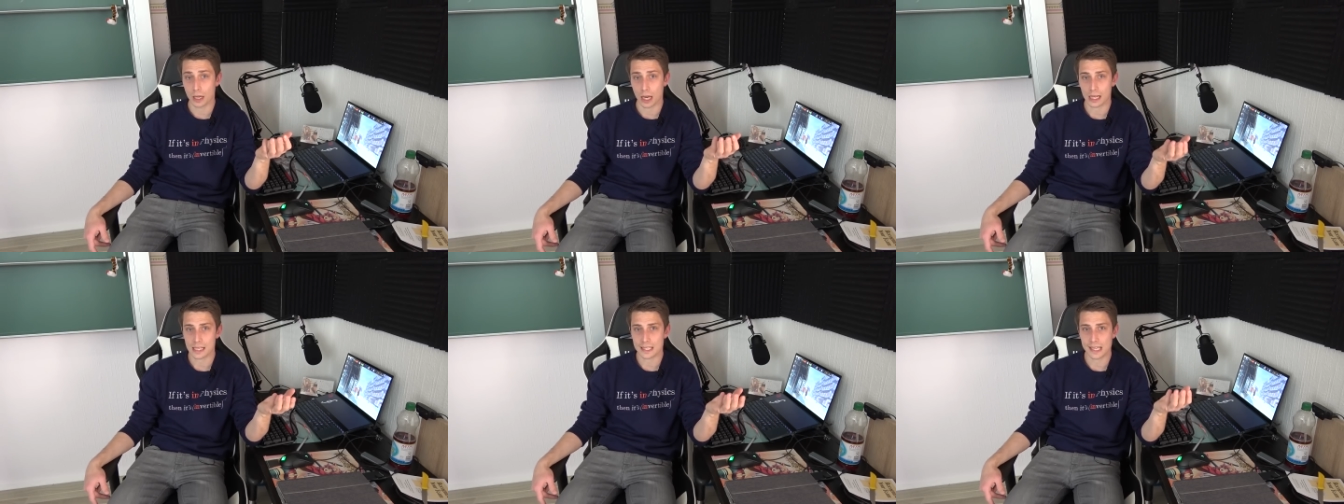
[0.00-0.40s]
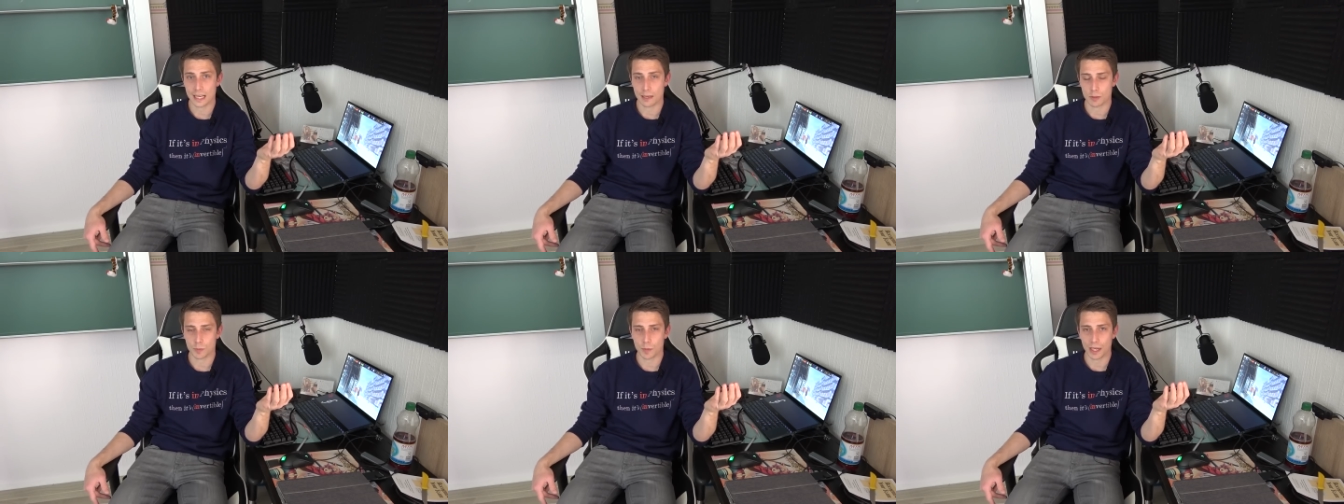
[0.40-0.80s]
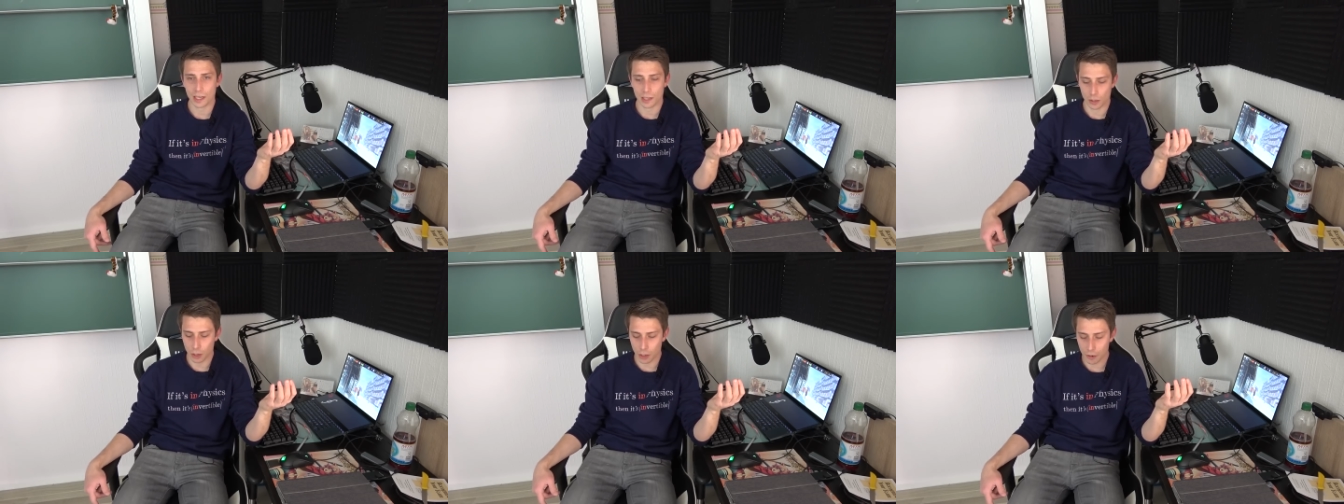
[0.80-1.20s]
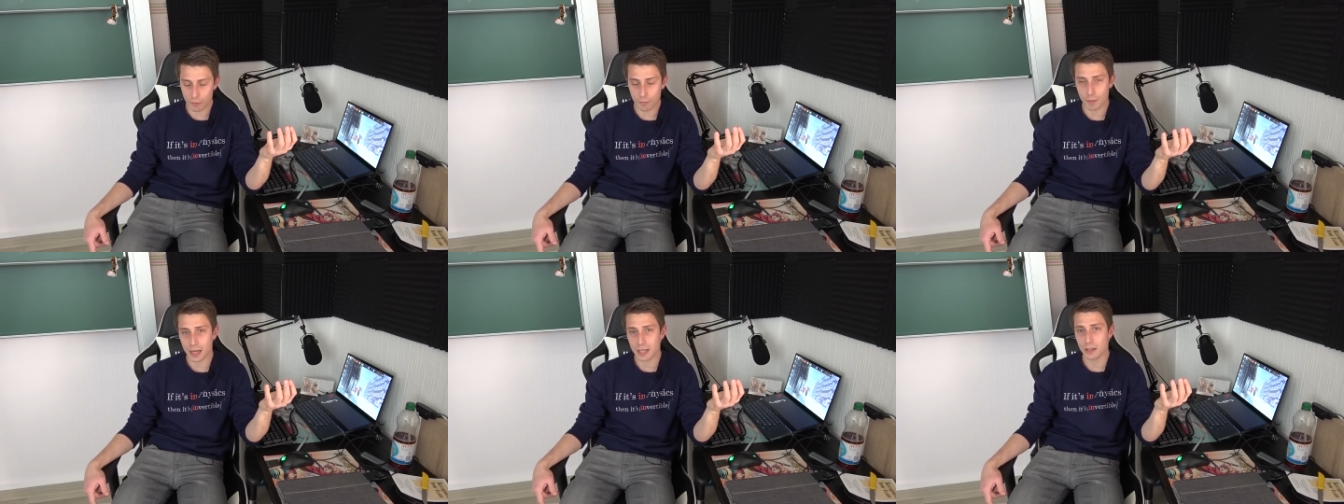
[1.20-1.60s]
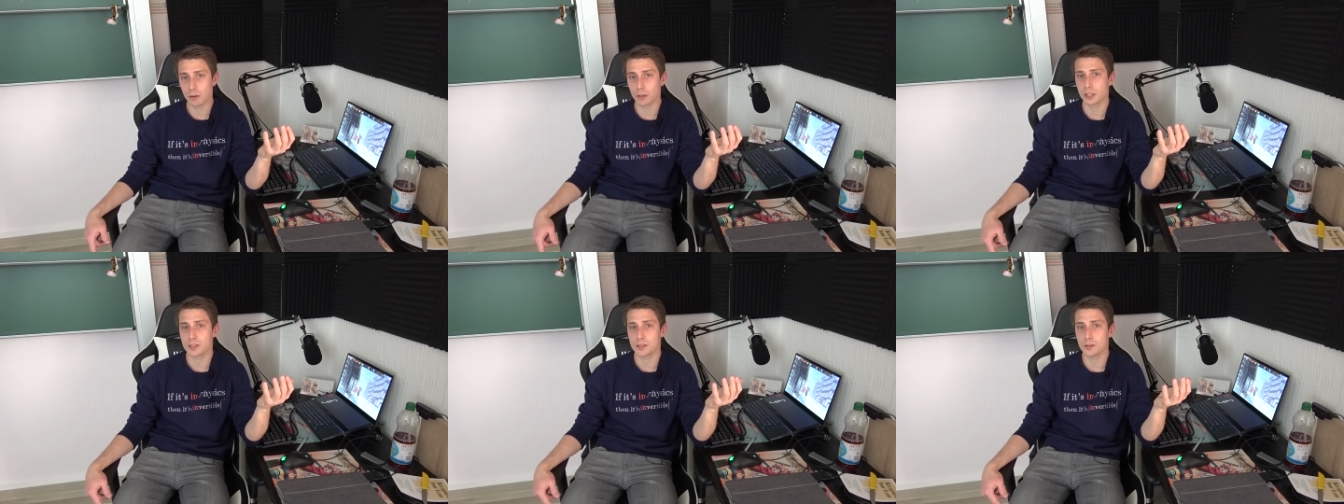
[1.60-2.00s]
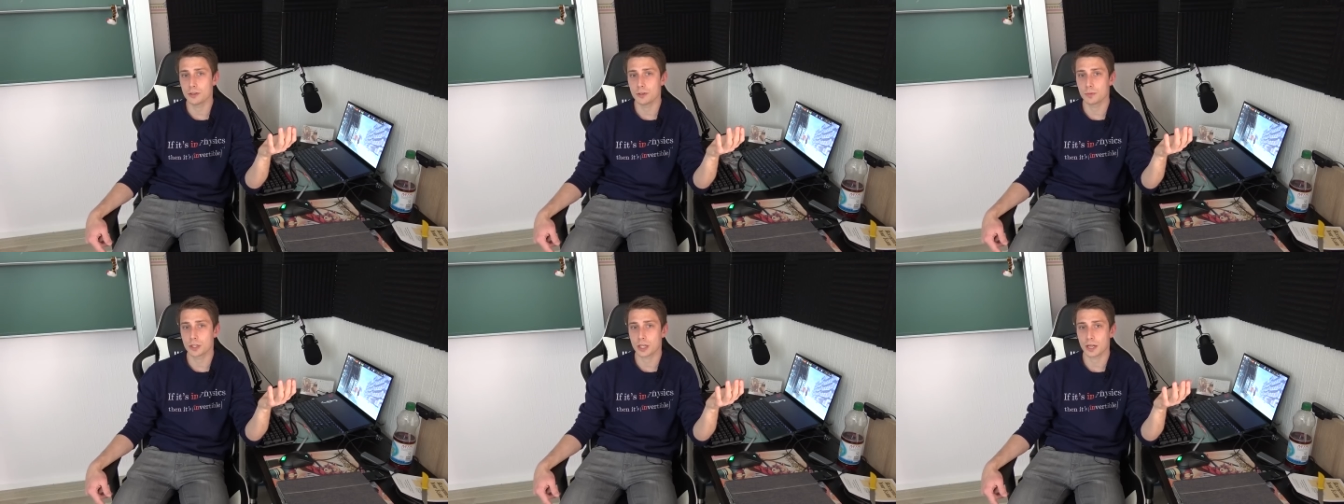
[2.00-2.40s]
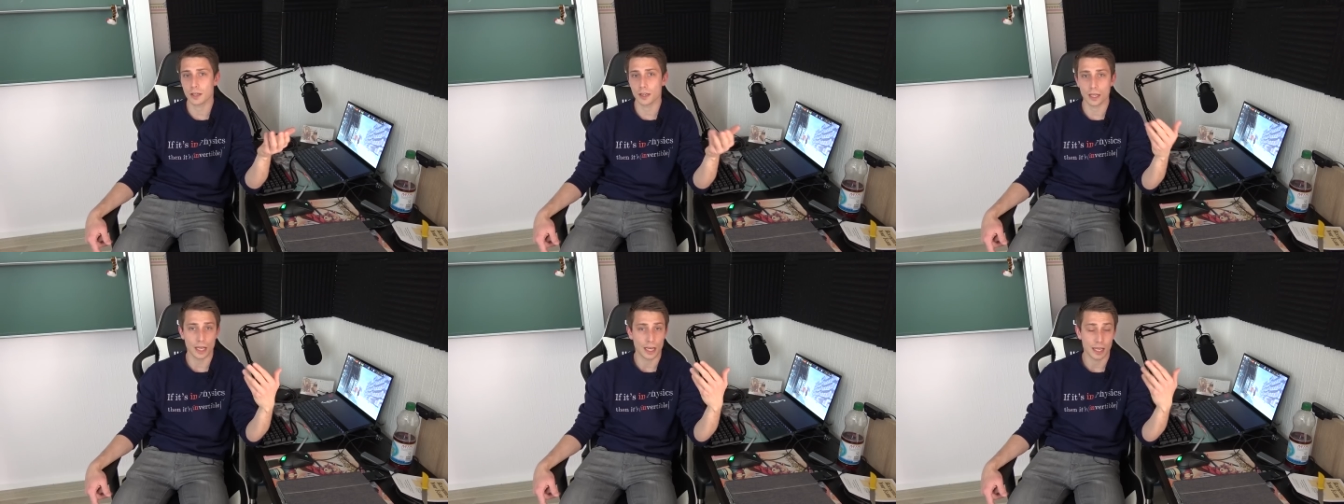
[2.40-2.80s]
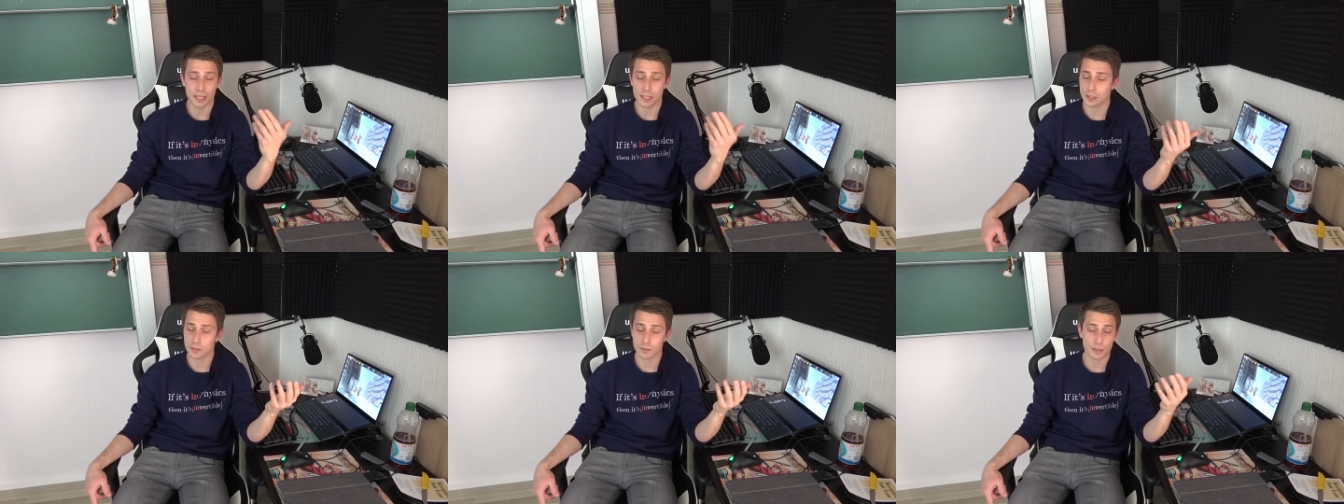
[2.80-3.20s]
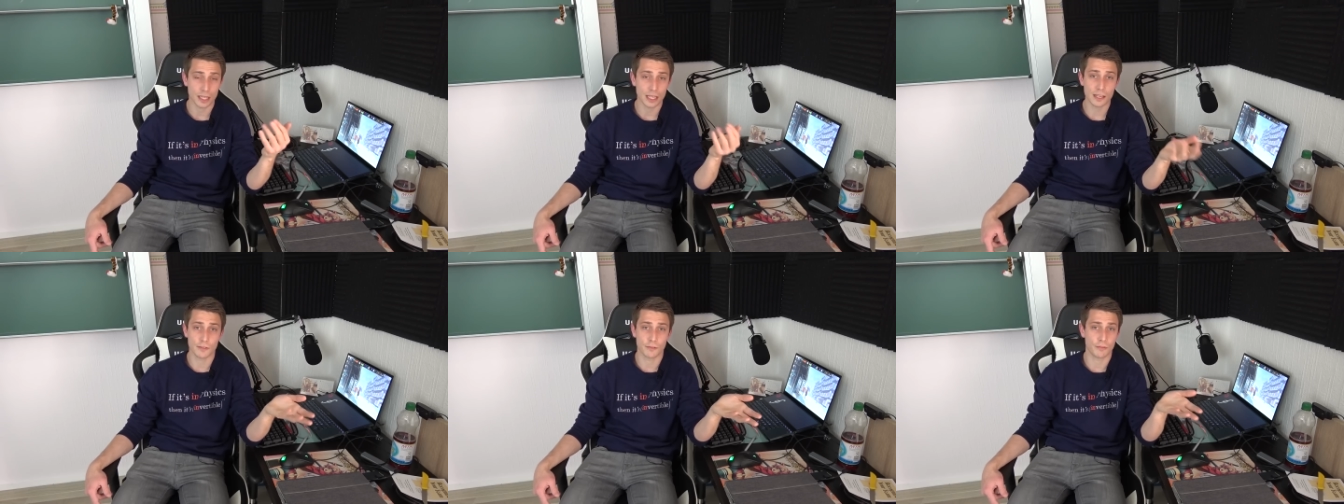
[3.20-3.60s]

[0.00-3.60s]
Like I said, I'm spending a lot of money on this YouTube channel, and yeah,